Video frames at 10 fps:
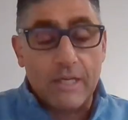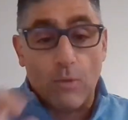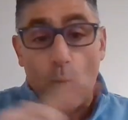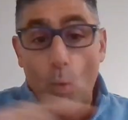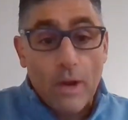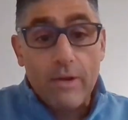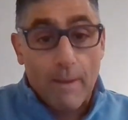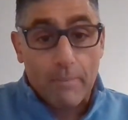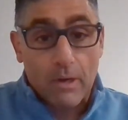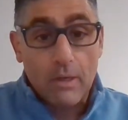either one
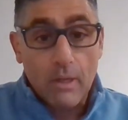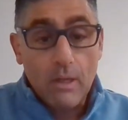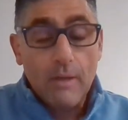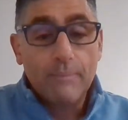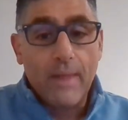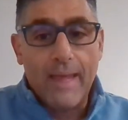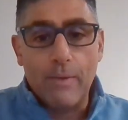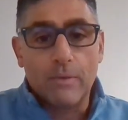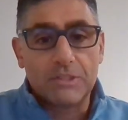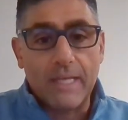number and it
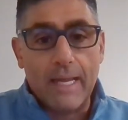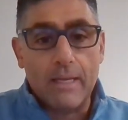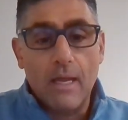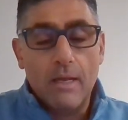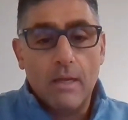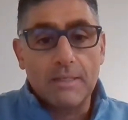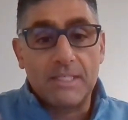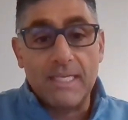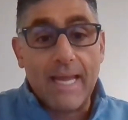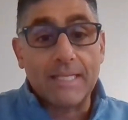will say
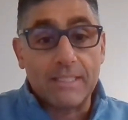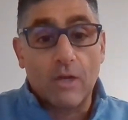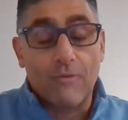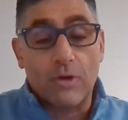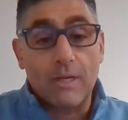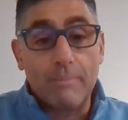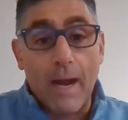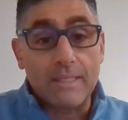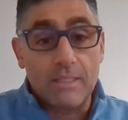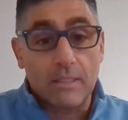CSL for
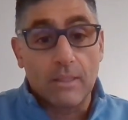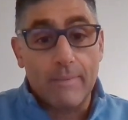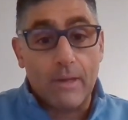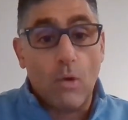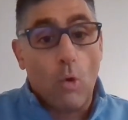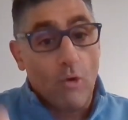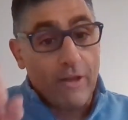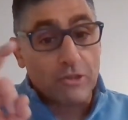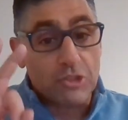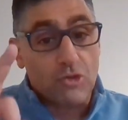combined single limit, or
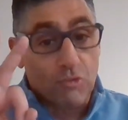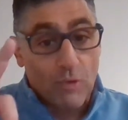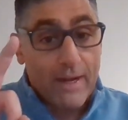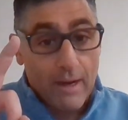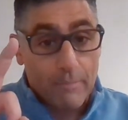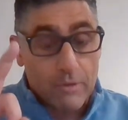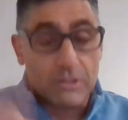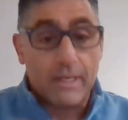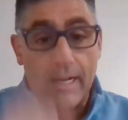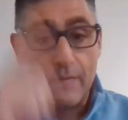there's three numbers
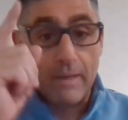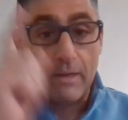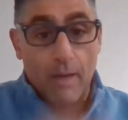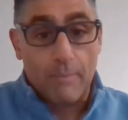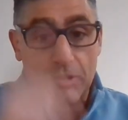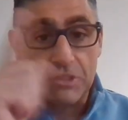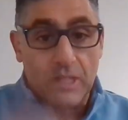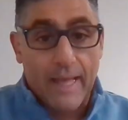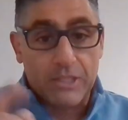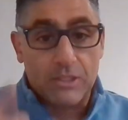and it'd be a number
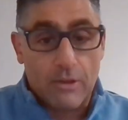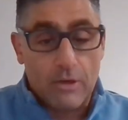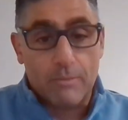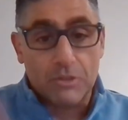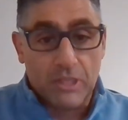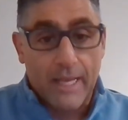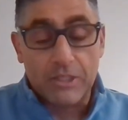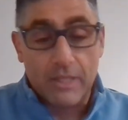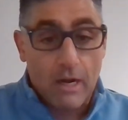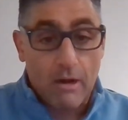slash another number slash
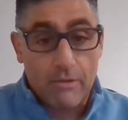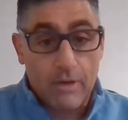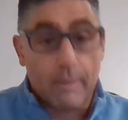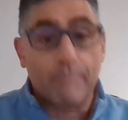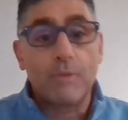and another number.